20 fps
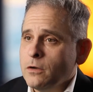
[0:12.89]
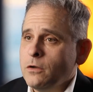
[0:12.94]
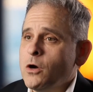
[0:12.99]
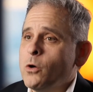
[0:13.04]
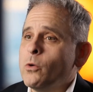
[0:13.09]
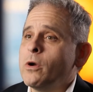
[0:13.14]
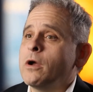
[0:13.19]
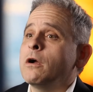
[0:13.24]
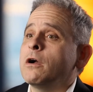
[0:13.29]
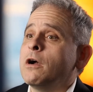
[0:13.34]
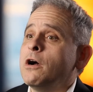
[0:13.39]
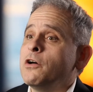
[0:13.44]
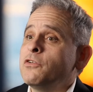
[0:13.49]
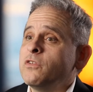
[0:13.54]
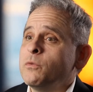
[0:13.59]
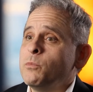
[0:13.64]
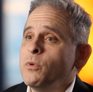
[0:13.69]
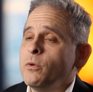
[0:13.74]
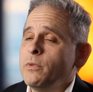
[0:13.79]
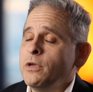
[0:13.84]
knowing our
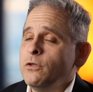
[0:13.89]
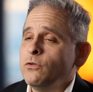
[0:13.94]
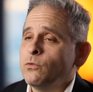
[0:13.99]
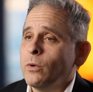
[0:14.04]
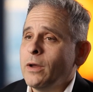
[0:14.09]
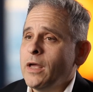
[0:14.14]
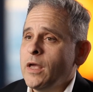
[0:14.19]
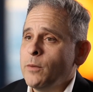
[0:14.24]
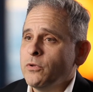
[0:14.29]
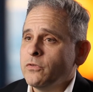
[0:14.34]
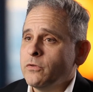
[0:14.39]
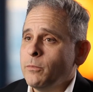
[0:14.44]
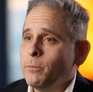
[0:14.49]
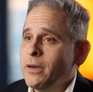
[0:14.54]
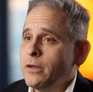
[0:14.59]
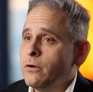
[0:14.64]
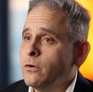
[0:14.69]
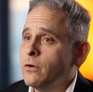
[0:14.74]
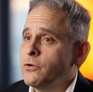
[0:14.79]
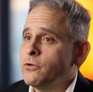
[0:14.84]
customer means we're able to
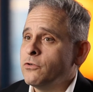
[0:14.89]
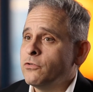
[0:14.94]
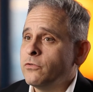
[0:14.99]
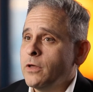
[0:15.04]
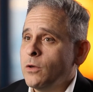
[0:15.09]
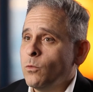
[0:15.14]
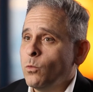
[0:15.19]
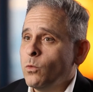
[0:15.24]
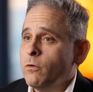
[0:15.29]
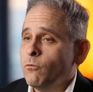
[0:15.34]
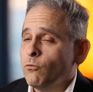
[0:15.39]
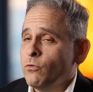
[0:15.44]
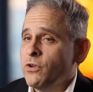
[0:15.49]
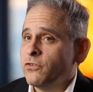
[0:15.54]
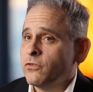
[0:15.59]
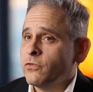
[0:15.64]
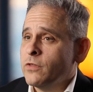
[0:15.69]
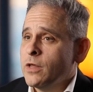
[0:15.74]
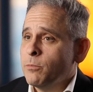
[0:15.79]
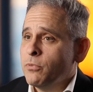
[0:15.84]
better understand what
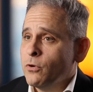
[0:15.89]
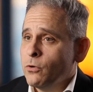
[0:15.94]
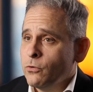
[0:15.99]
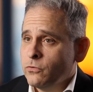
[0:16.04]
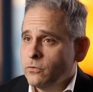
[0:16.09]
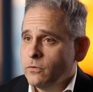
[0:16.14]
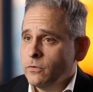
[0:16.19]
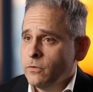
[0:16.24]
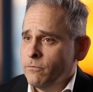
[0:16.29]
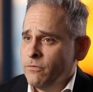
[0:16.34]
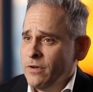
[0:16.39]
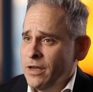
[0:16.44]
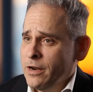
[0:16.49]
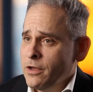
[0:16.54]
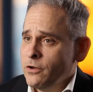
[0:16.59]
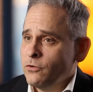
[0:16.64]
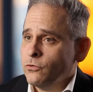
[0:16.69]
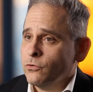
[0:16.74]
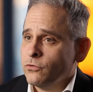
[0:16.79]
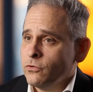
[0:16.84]
risks they pose to the
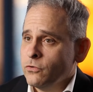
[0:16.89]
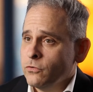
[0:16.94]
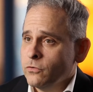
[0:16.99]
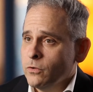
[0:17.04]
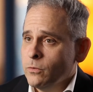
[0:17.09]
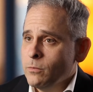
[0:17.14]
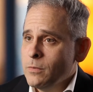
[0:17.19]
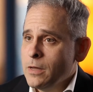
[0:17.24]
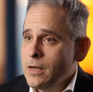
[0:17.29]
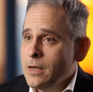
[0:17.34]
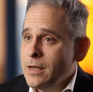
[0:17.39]
financial system.